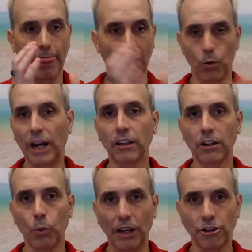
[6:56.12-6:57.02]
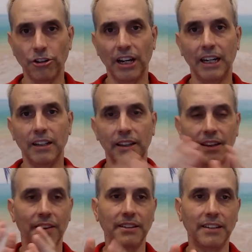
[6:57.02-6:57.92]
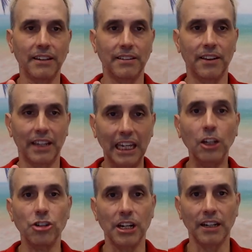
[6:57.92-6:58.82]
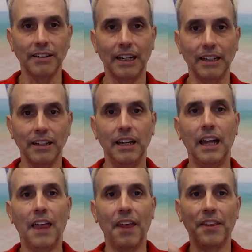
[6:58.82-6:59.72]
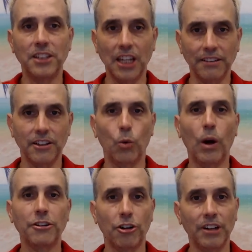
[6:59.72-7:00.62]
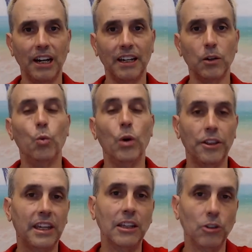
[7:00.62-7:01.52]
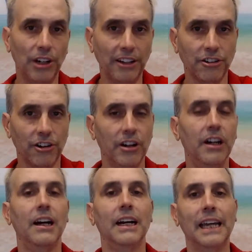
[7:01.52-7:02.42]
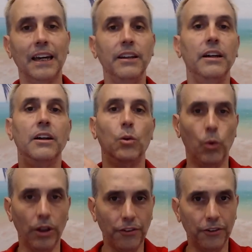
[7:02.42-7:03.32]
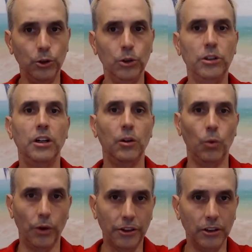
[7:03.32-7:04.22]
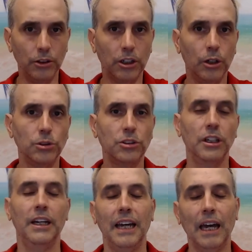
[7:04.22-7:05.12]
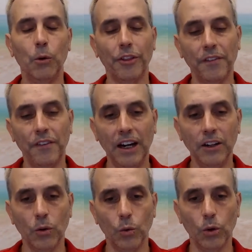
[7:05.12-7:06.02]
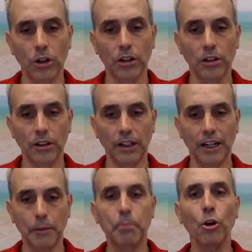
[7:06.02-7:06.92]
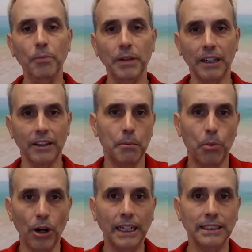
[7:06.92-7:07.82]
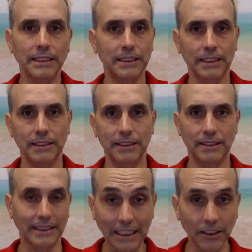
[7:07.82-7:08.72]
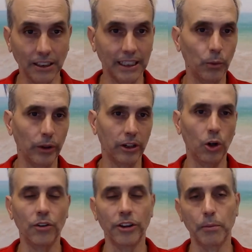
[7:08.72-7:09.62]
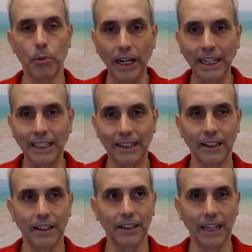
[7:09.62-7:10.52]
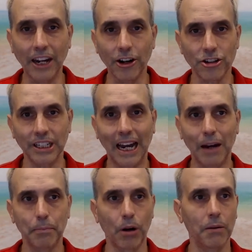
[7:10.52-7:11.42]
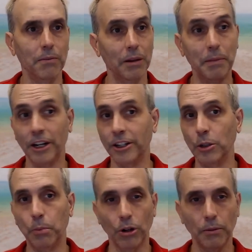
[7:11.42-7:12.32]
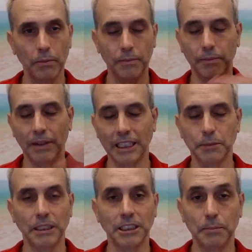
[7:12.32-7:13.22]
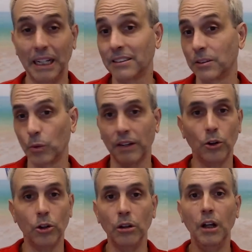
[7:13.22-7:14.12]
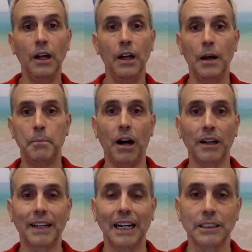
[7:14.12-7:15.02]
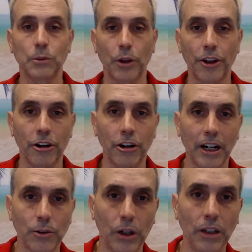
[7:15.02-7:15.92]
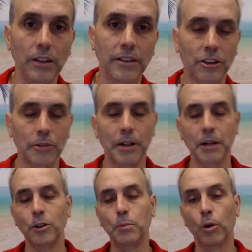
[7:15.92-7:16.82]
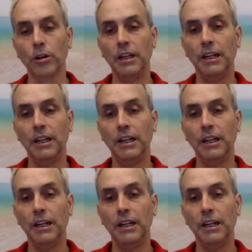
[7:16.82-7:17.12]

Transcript: a regular Western diet, then they tested the ketogenic diet, and then they tested a Western diet with ketone ester, again, with food, with glucose. And what they found were an improvement in the brain's signaling, and we can go over the brain energy gap problem that Mary Newport explains the best, and we have a whole podcast with her as well, Dr. Mary Newport.